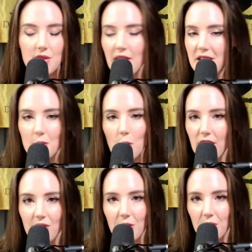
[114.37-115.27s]
that's one
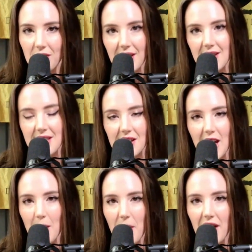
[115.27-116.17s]
of the good things that
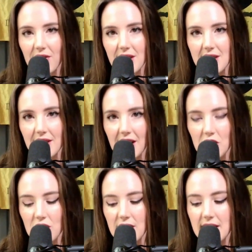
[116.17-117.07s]
came out of this
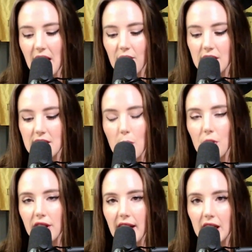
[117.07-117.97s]
election, is having
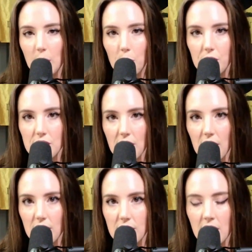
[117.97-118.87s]
someone like him
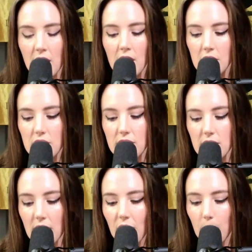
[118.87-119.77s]
returned to
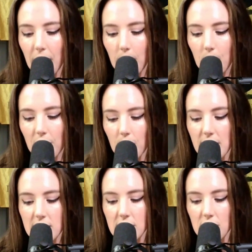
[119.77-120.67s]
serve the people of
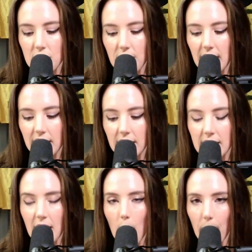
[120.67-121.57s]
Western Australia
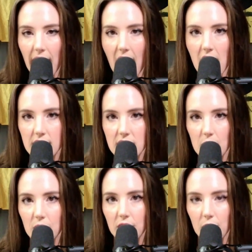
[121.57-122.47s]
in the upper house.
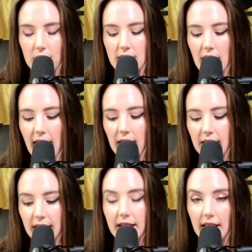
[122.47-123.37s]
So it looks like
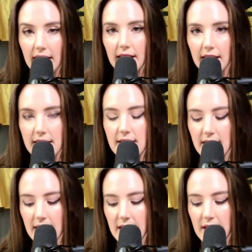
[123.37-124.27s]
he is
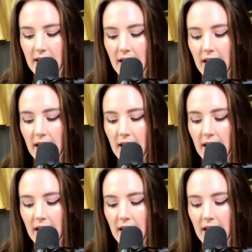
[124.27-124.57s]
in.